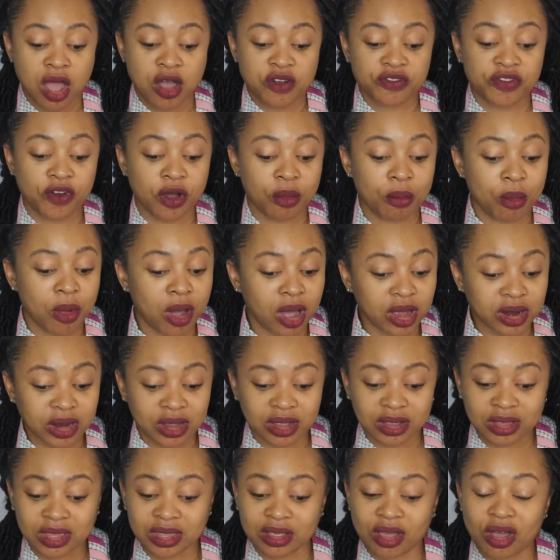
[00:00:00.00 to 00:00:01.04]
For
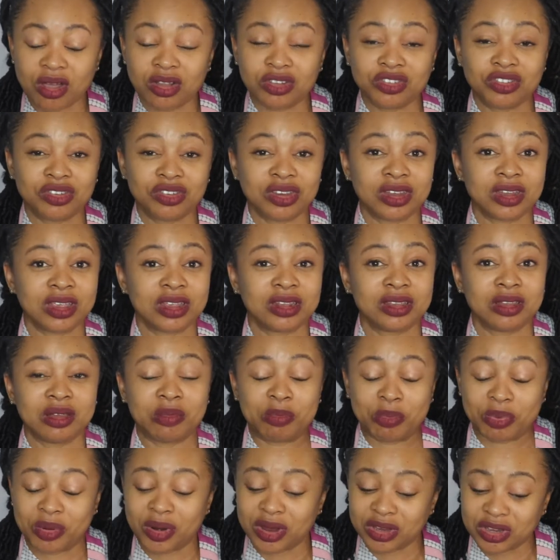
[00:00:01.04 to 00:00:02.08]
mothers, untreated
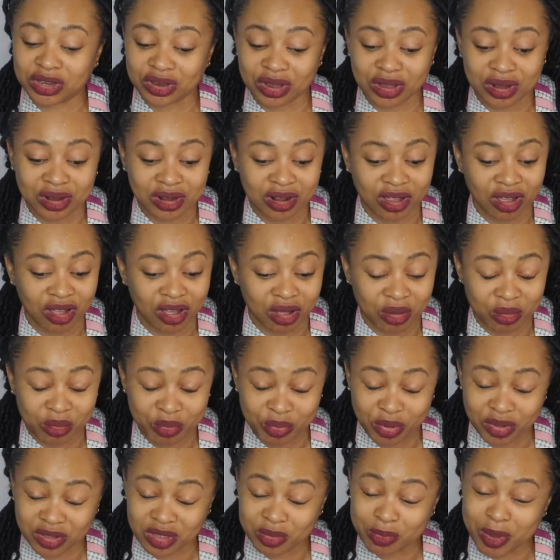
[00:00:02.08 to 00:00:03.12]
depression,
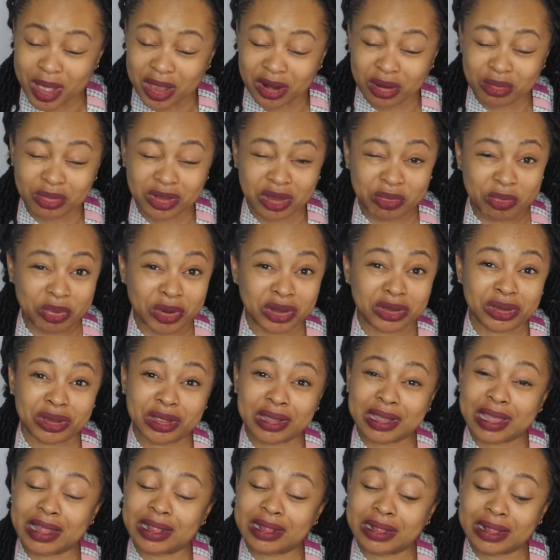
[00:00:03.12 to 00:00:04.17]
postpartum
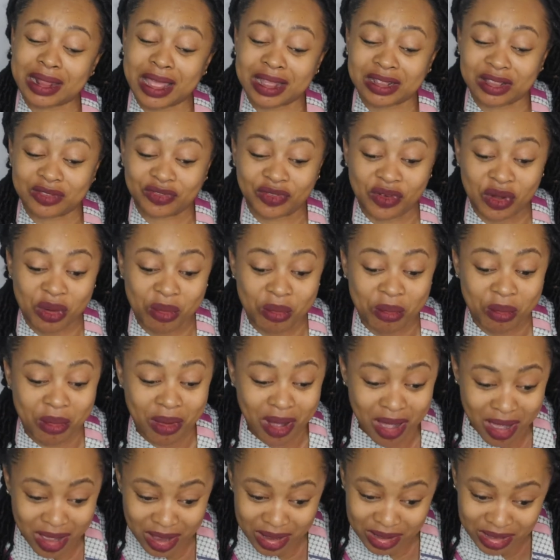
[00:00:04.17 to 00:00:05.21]
depression can last for
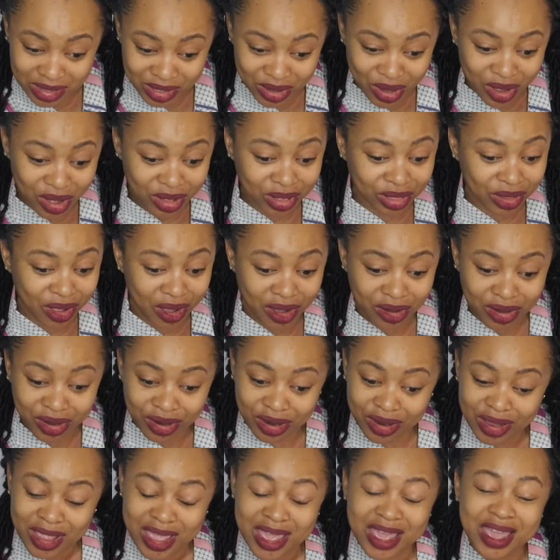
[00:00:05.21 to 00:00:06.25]
months or longer.